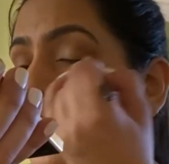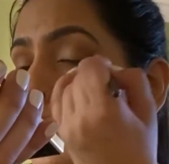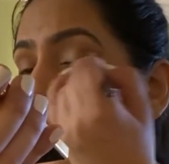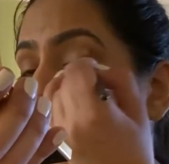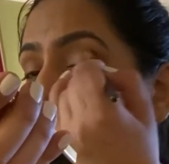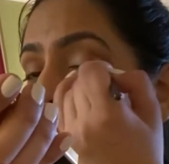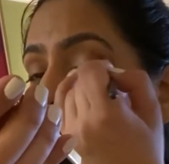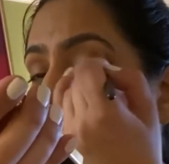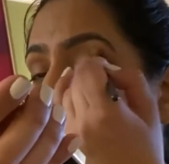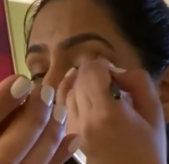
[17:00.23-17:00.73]

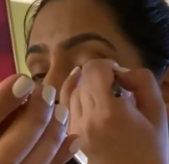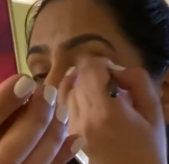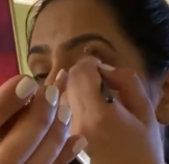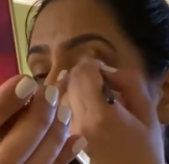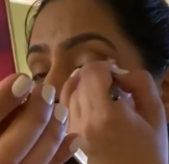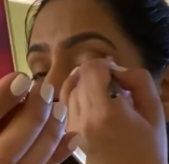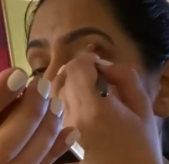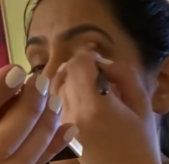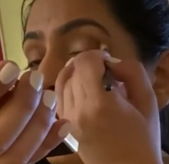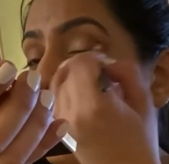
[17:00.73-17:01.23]
more on
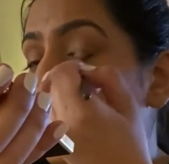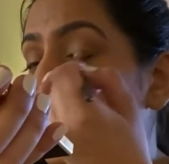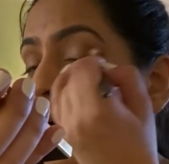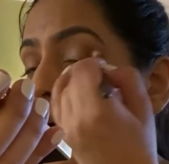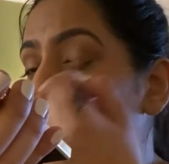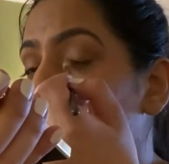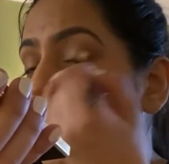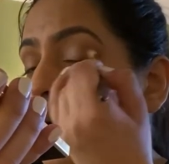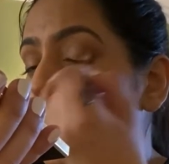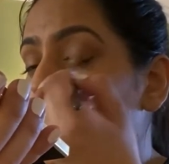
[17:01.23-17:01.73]
the lower
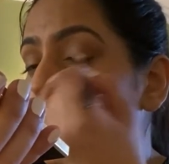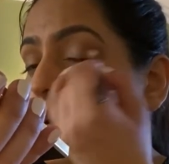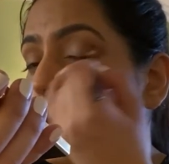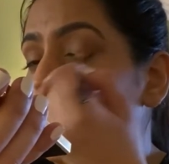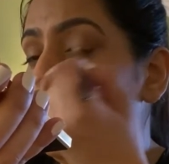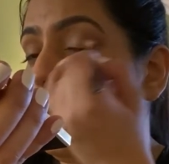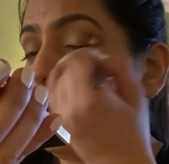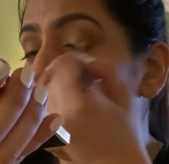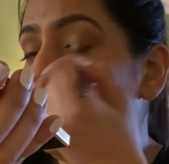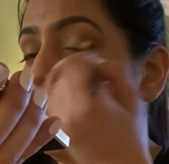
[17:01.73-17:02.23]

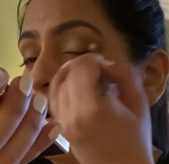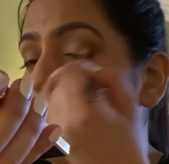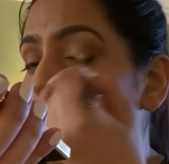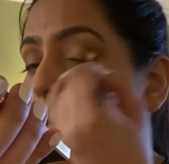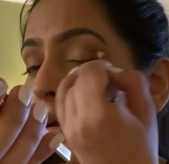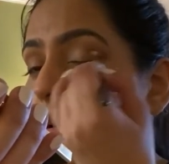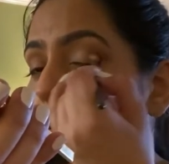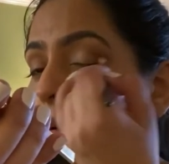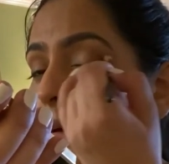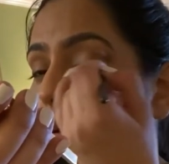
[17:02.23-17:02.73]
corner
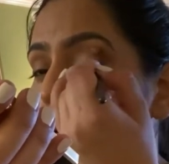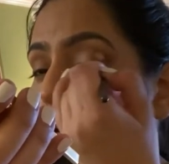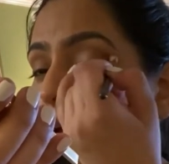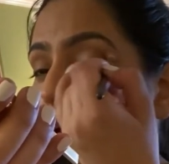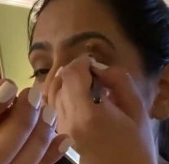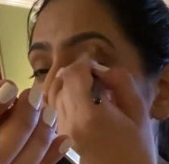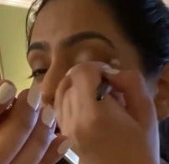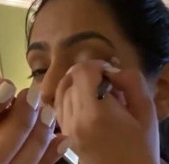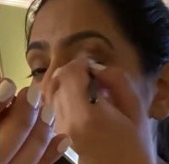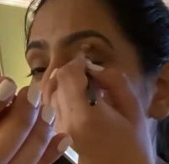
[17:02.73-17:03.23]

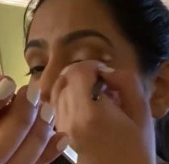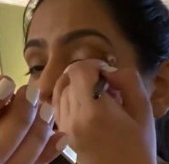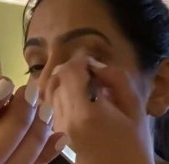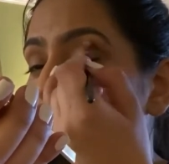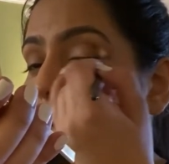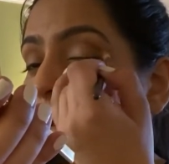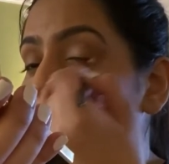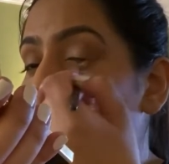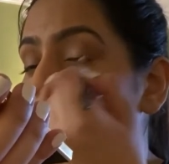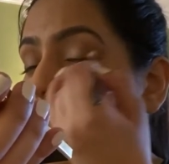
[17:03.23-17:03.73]

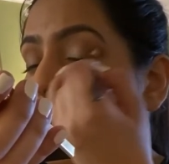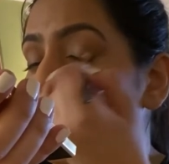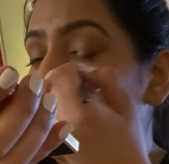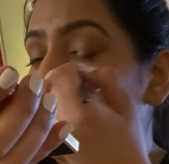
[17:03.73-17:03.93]
and on